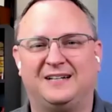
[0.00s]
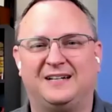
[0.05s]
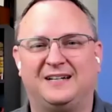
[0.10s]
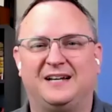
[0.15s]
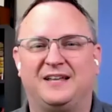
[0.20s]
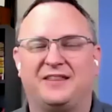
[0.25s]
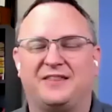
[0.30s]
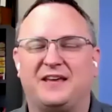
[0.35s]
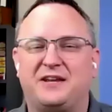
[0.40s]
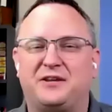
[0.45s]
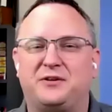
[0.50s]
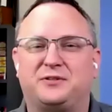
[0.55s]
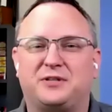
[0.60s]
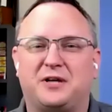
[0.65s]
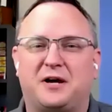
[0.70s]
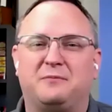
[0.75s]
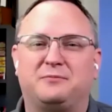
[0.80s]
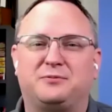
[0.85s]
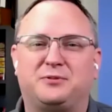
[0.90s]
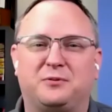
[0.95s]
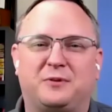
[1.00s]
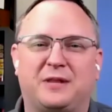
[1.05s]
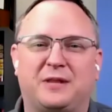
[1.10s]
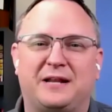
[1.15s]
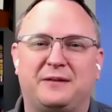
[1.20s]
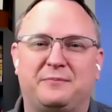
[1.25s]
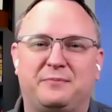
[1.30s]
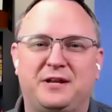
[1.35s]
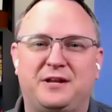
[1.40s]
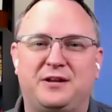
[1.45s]
Thank you, Tom. So glad to
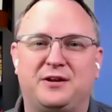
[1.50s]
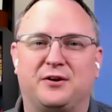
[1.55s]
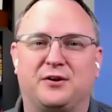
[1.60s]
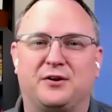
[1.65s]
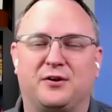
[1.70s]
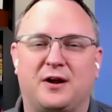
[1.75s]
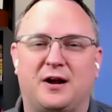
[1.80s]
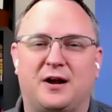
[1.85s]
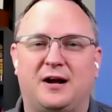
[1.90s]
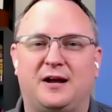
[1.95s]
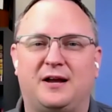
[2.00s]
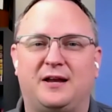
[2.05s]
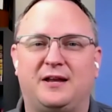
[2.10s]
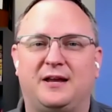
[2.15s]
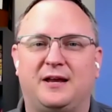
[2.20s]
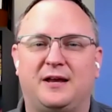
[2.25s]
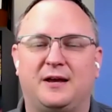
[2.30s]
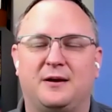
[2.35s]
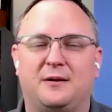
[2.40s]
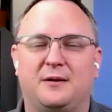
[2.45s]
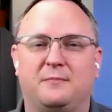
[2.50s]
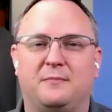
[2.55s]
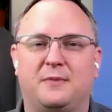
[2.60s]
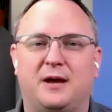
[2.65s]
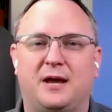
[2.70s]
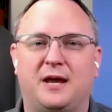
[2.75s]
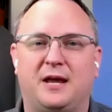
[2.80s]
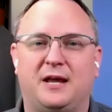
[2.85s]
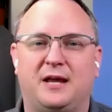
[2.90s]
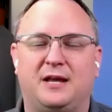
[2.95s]
be here. I am
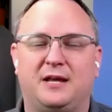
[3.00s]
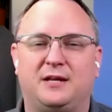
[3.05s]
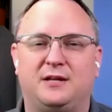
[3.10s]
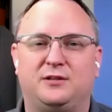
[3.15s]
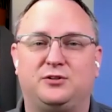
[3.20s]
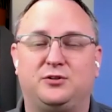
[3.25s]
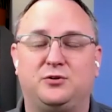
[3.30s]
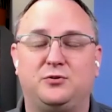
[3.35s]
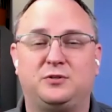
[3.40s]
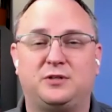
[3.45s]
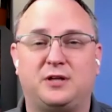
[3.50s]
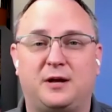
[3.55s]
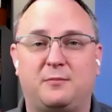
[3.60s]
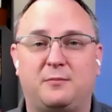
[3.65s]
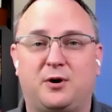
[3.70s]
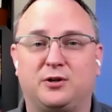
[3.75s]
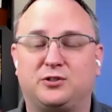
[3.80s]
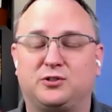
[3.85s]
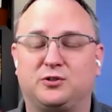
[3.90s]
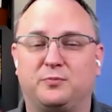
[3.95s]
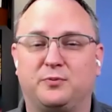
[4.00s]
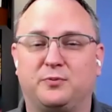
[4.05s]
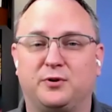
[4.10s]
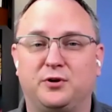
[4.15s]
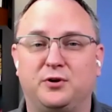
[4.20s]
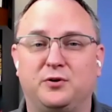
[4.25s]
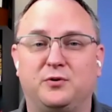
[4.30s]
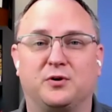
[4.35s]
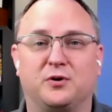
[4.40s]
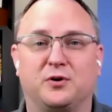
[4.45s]
a two-time
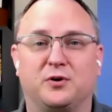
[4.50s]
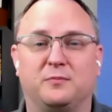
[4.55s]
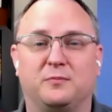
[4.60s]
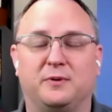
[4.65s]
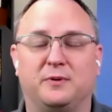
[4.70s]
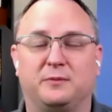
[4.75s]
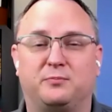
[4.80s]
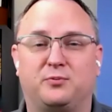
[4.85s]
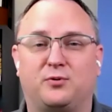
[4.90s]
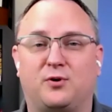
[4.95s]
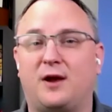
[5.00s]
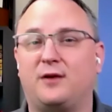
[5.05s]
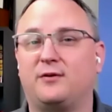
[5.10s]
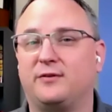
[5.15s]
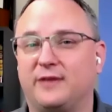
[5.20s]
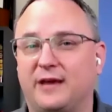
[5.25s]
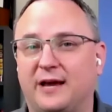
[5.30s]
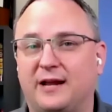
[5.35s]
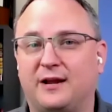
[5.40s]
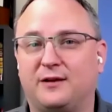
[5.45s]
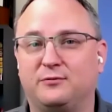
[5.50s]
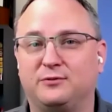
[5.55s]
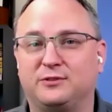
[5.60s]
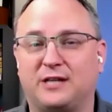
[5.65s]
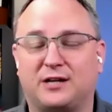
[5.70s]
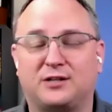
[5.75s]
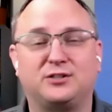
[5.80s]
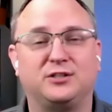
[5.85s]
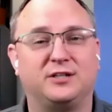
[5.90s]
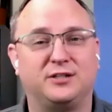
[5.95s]
entrepreneur, but prior to that, I was
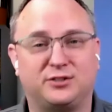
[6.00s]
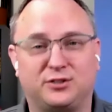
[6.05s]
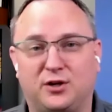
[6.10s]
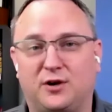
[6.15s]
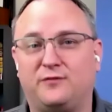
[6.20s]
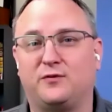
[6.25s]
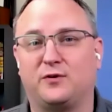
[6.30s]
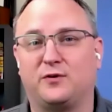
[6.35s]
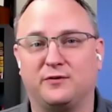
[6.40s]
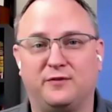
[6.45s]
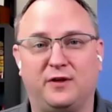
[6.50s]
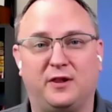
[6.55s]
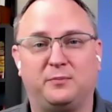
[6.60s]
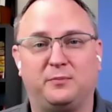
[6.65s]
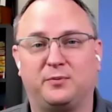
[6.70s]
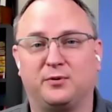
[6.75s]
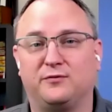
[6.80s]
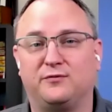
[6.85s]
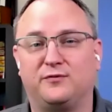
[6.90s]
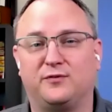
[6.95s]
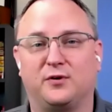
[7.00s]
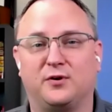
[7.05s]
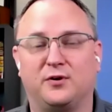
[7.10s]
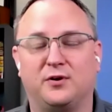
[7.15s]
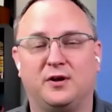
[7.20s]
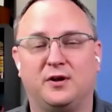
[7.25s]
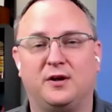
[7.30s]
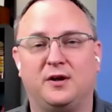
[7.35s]
actually a software developer for